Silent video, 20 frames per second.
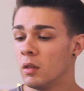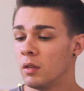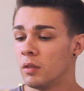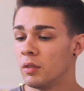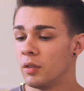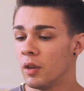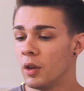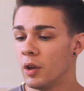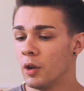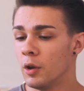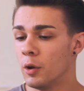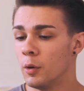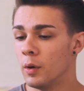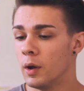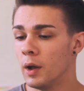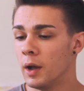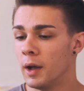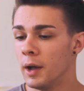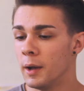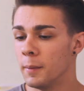
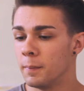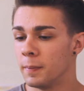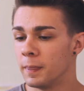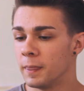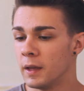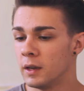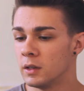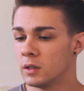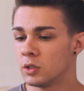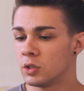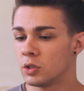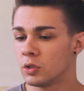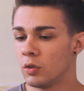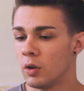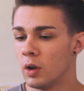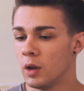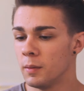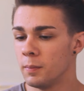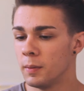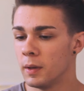So they
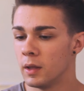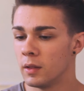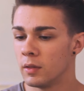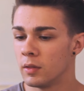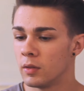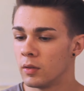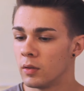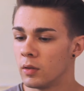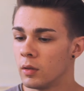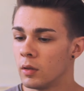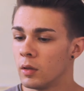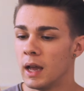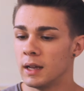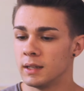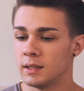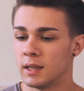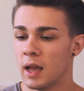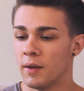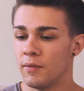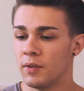describe it
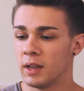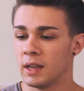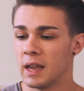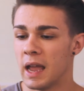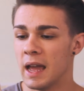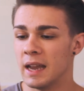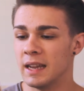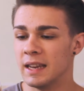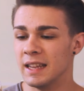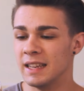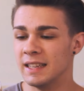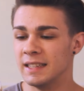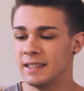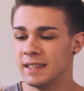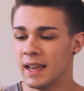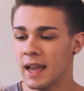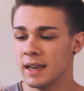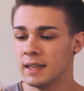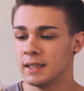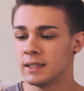as having an
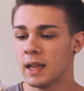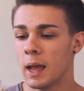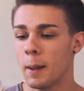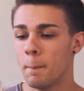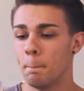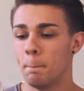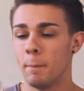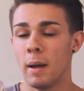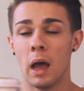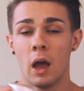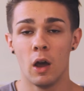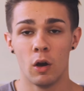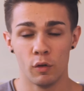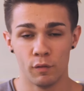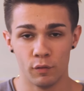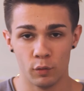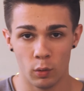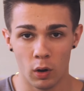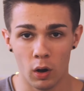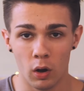intense and
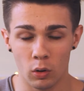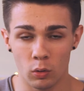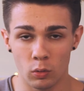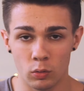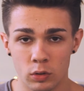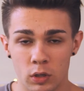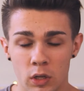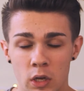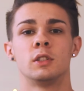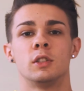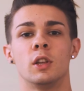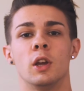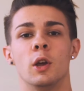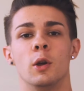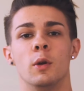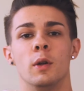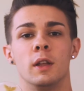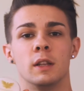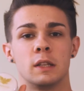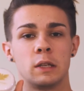powerful hold.
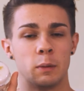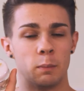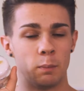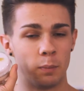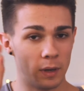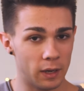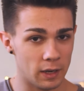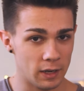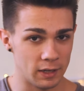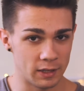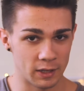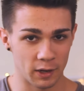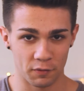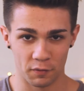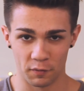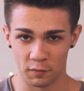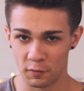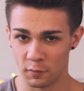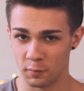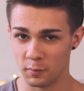So it's completely
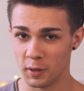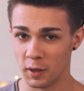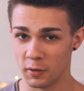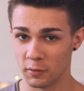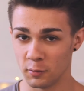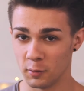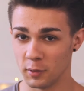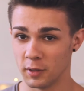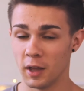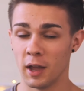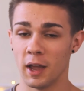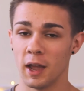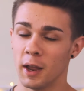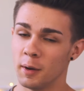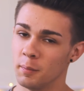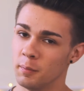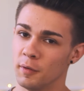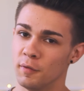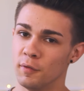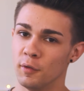different from the other one that I
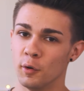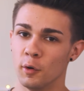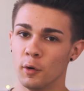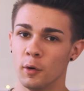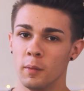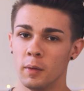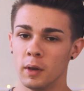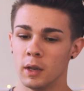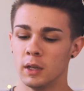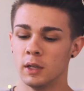had before.